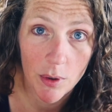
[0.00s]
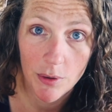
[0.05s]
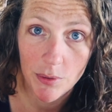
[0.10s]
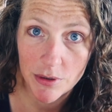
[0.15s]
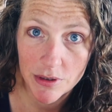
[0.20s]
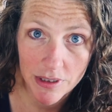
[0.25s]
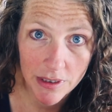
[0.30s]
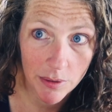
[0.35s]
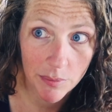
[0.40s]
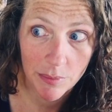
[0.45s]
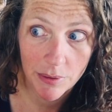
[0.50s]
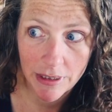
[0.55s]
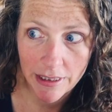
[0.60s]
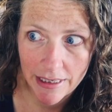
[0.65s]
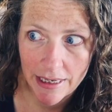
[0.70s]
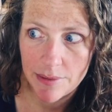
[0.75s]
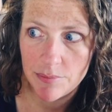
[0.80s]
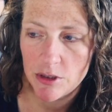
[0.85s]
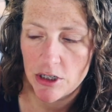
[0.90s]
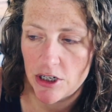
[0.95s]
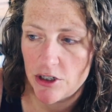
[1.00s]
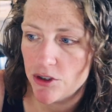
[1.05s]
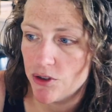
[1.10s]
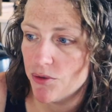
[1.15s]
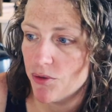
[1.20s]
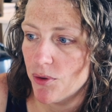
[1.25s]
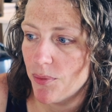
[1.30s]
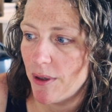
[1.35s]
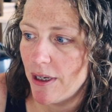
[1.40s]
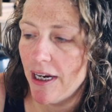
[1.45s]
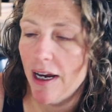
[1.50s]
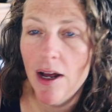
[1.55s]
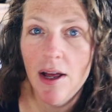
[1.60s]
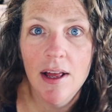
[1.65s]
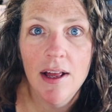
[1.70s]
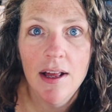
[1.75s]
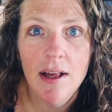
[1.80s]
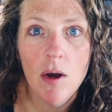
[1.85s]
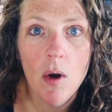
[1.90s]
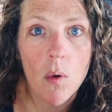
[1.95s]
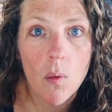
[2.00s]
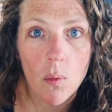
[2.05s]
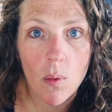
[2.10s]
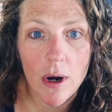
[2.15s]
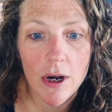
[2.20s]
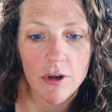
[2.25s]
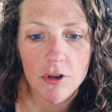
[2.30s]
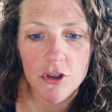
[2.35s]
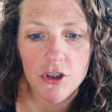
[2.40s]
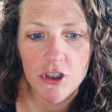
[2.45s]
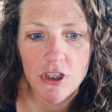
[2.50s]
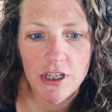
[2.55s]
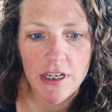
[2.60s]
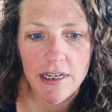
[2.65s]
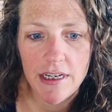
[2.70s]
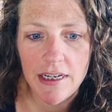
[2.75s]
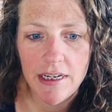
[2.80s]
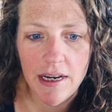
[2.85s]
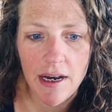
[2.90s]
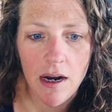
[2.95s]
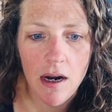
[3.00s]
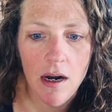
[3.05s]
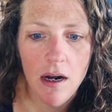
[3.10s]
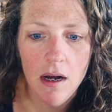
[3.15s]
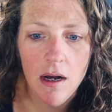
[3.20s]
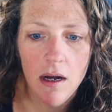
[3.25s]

It was a complete game changer for me, where she